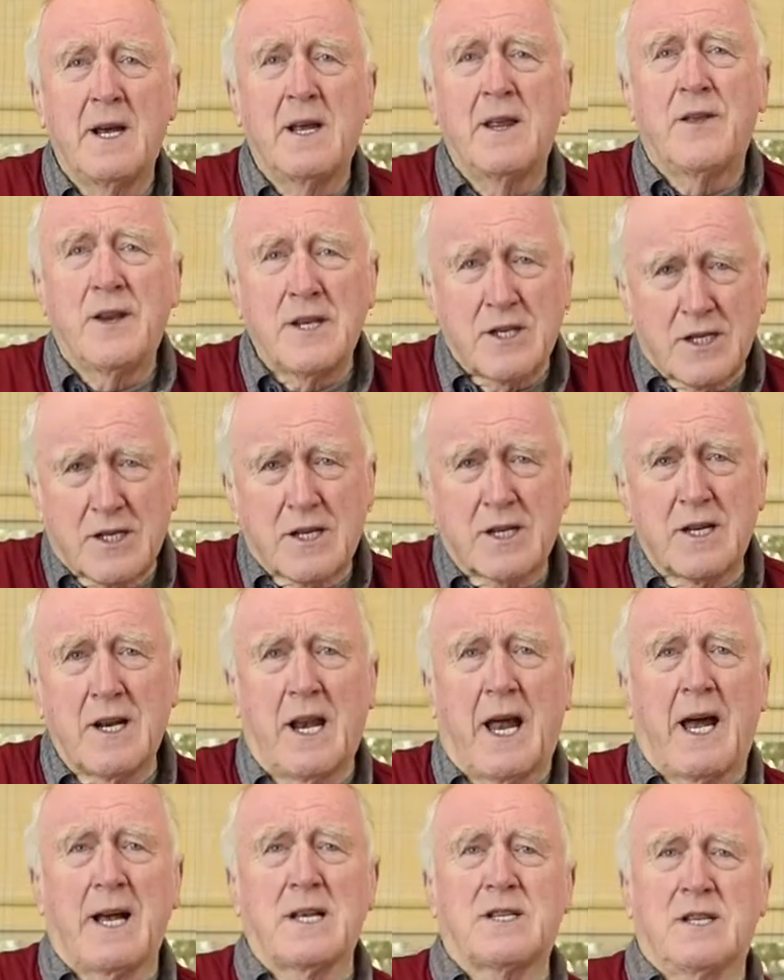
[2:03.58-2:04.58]
this
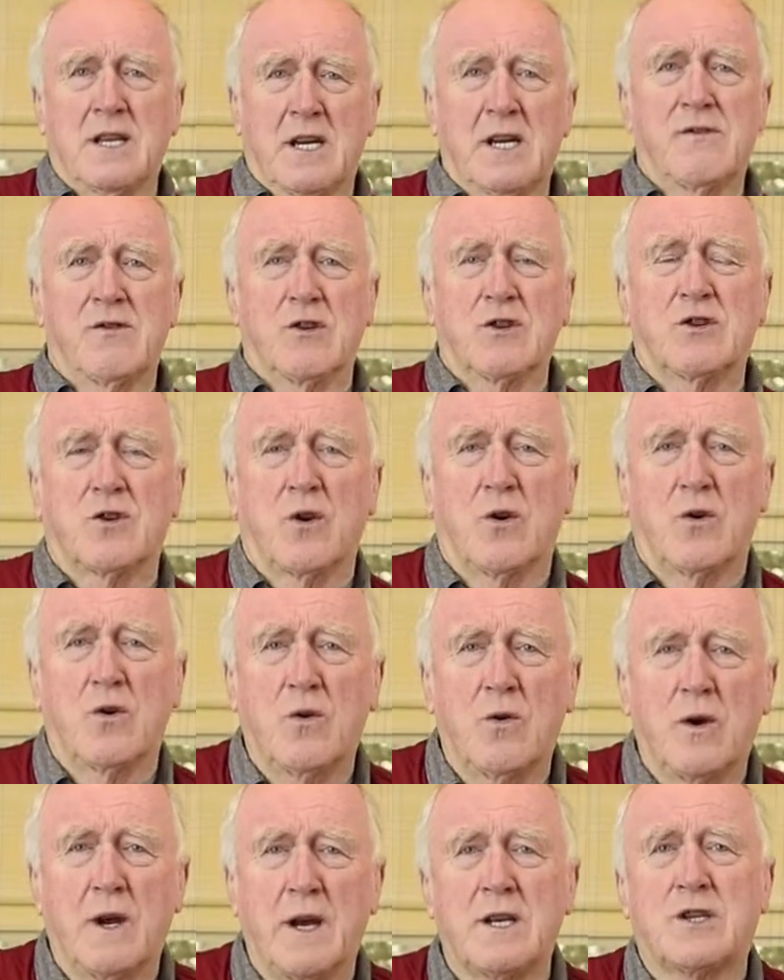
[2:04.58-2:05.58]
last year or
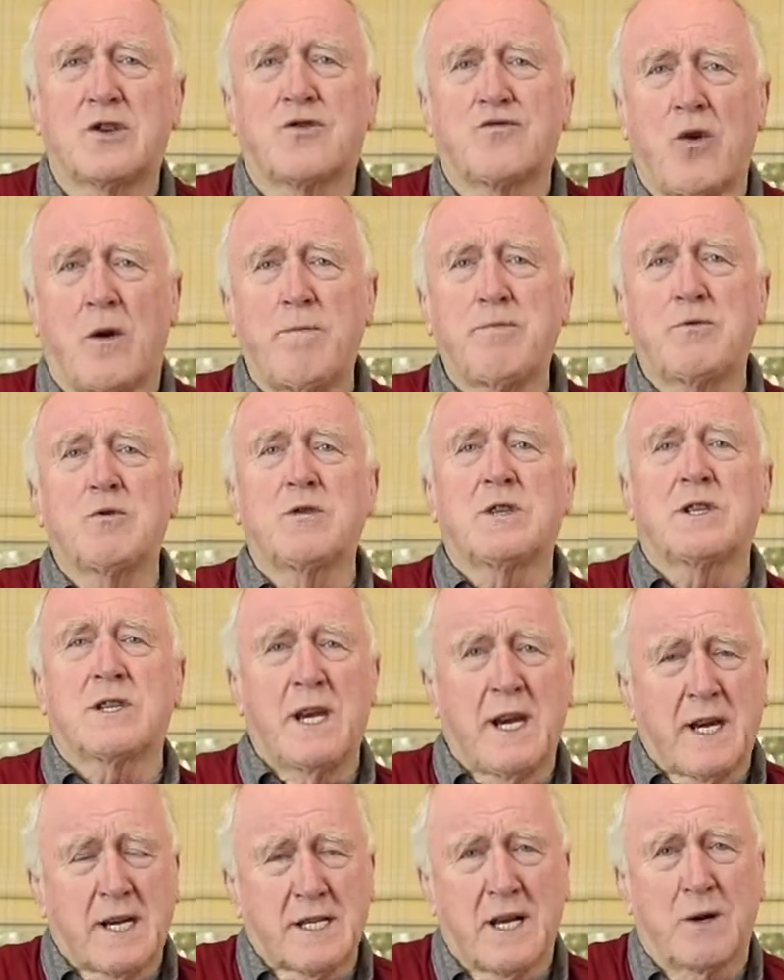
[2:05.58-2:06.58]
so it's dropped to
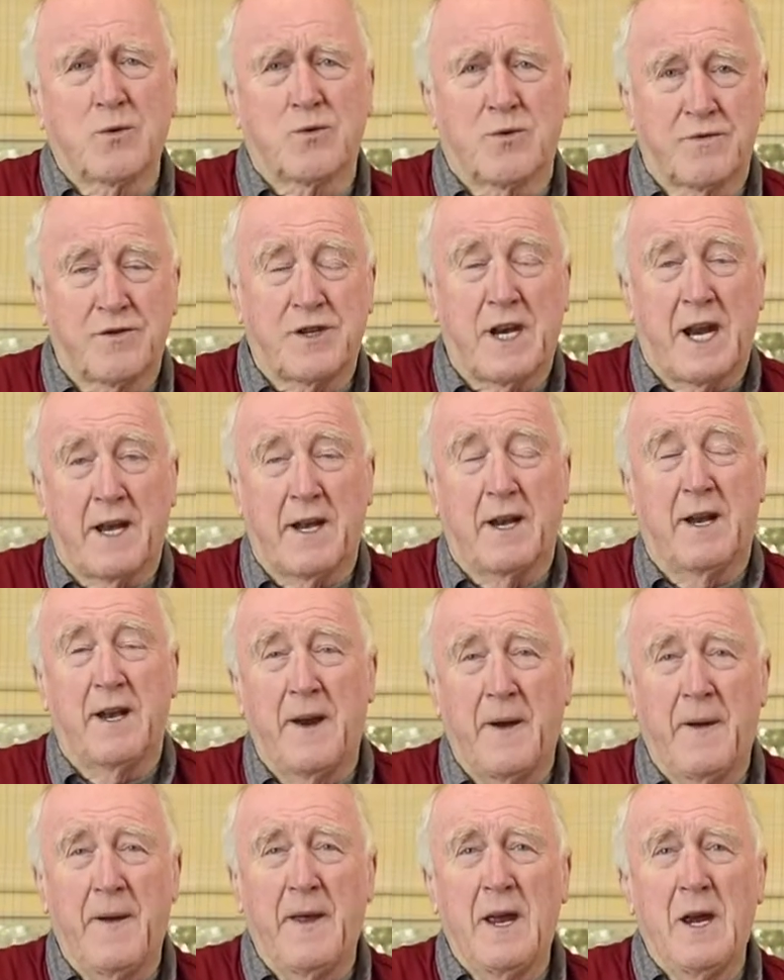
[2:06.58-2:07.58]
6 out of 10,
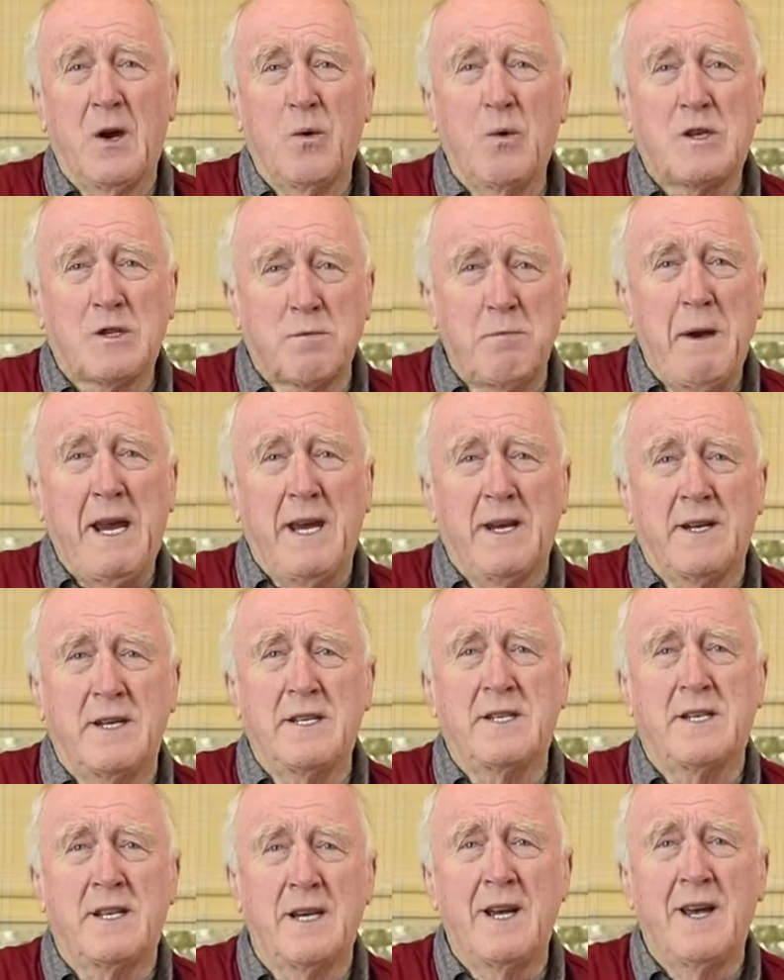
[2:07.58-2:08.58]
which
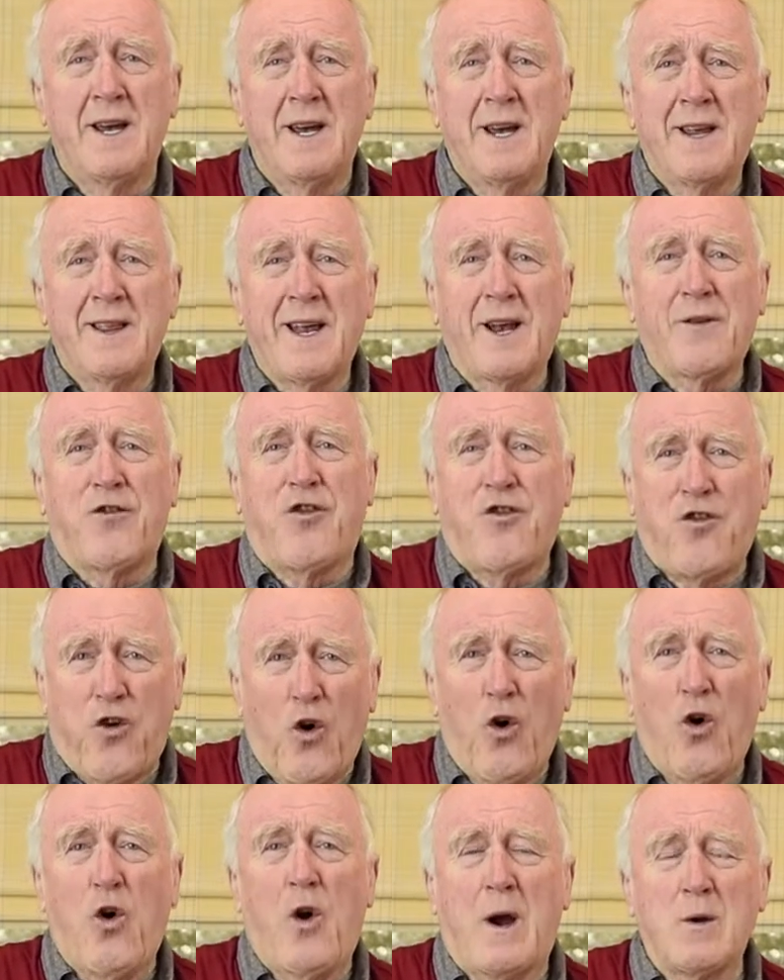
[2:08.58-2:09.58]
means that
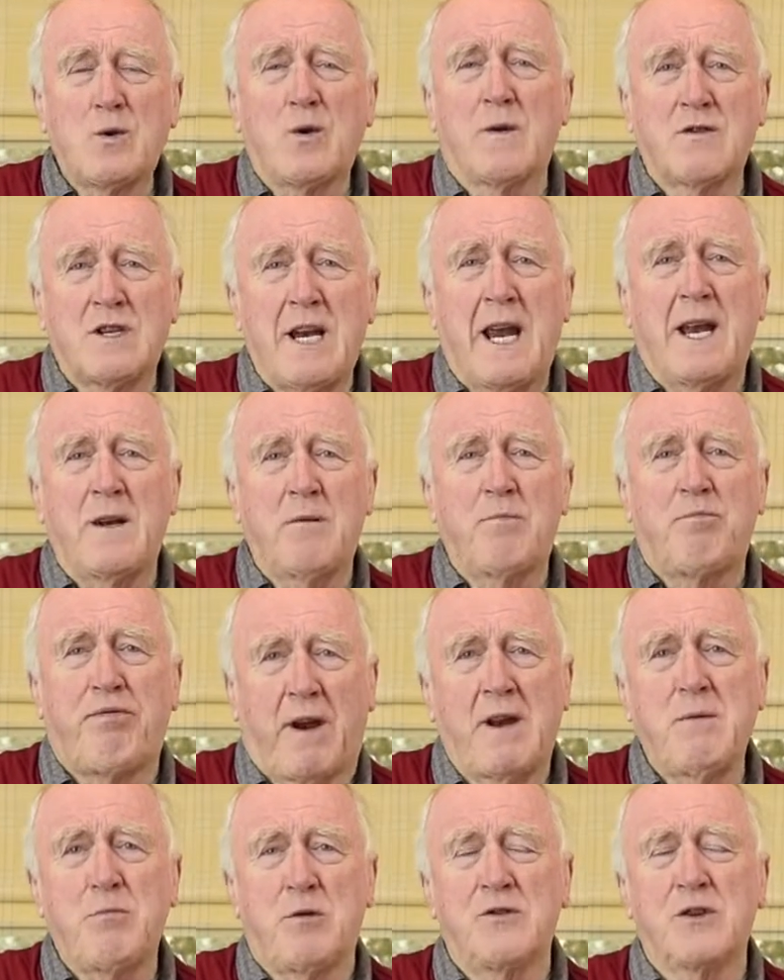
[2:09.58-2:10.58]
4 out of 10
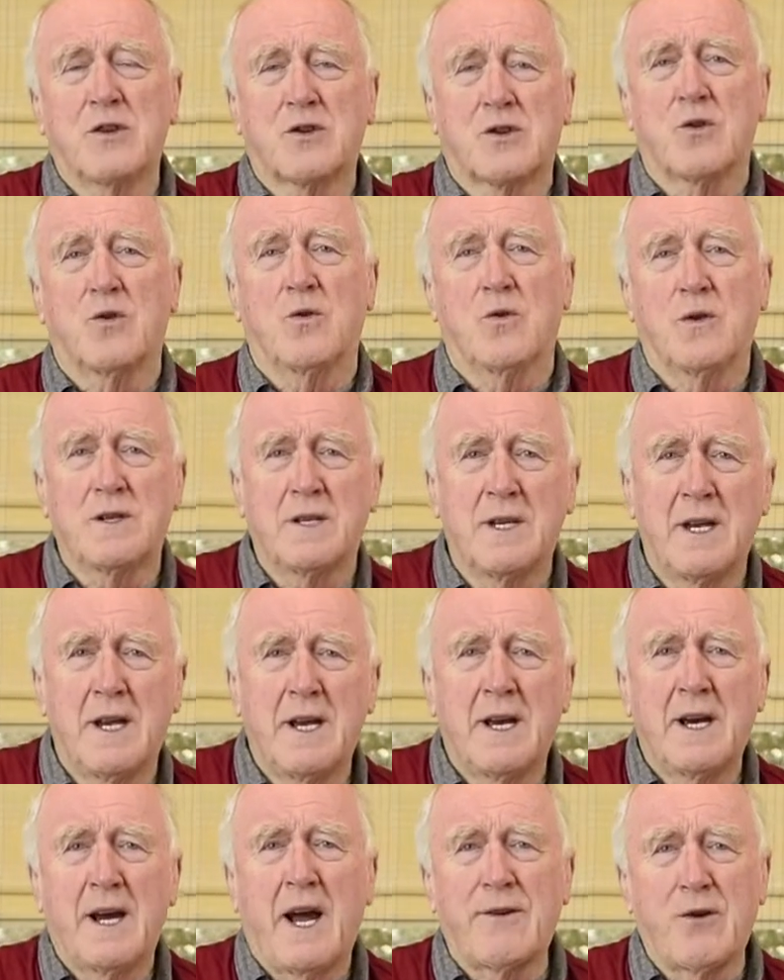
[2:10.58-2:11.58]
primary schools
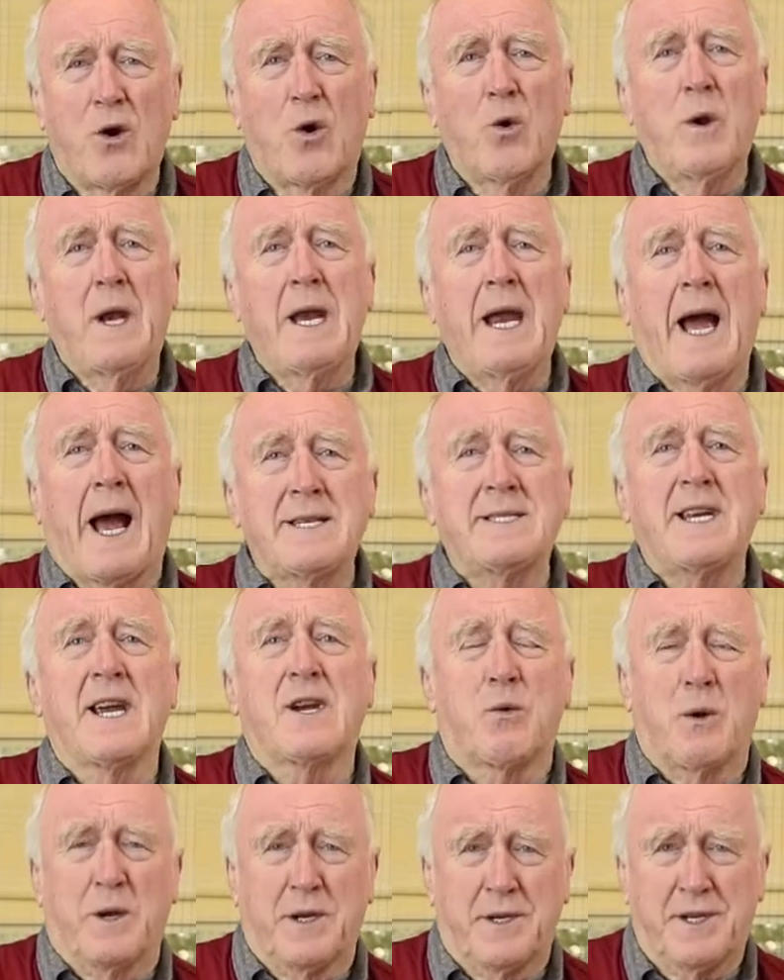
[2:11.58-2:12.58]
are only
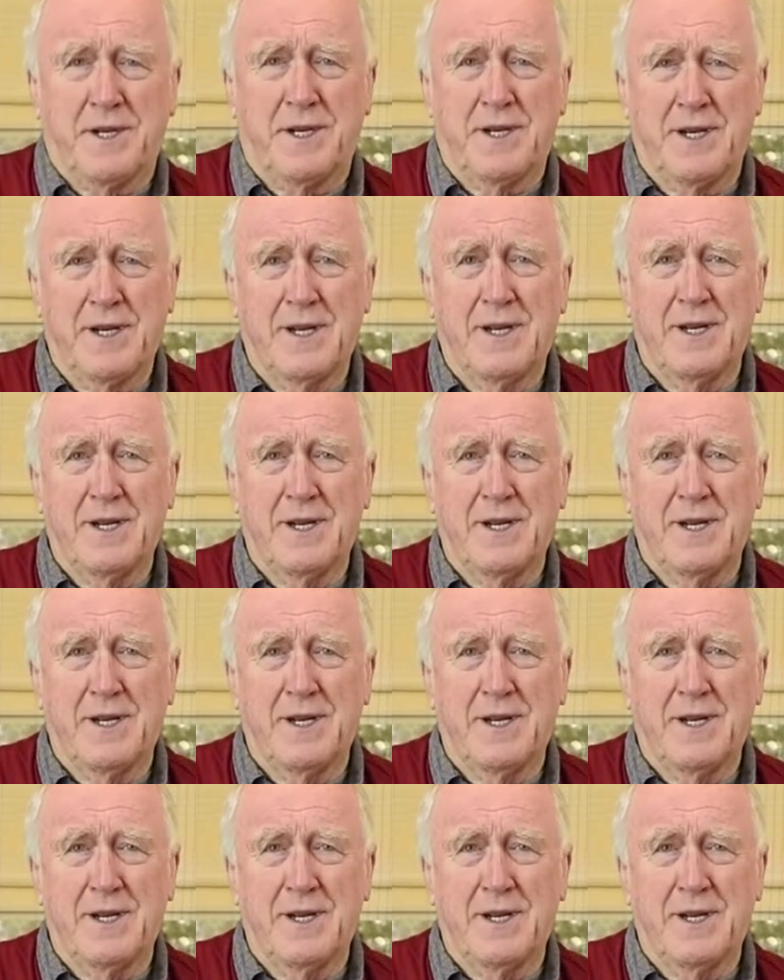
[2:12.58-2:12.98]
adequate.